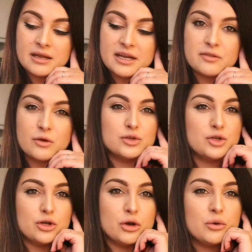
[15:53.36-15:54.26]
and I thought
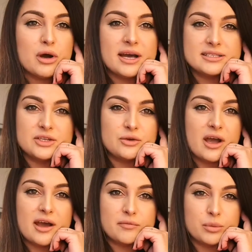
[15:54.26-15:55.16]
you know I did
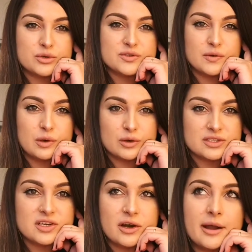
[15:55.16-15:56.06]
not have a box for a long
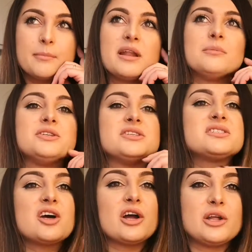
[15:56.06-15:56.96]
time let me just
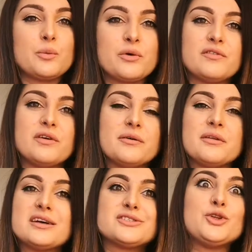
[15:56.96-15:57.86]
sign it with a
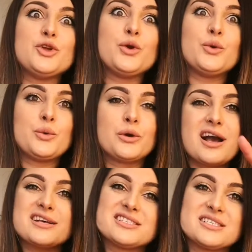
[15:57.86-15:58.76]
as a new
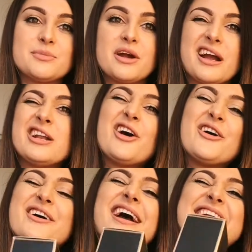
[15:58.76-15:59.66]
customer I know
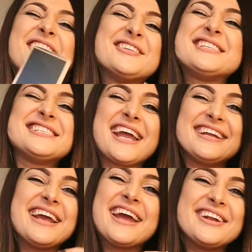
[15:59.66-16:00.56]
I know it's
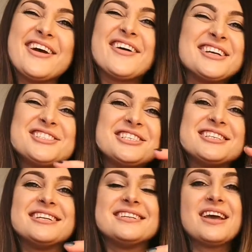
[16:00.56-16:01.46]
shady I know I
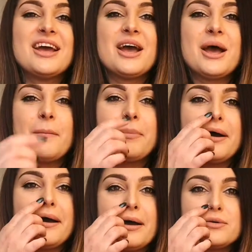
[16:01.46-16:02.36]
shouldn't
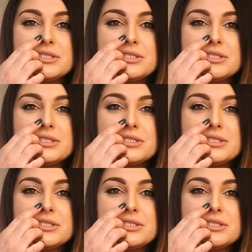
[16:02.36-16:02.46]
but I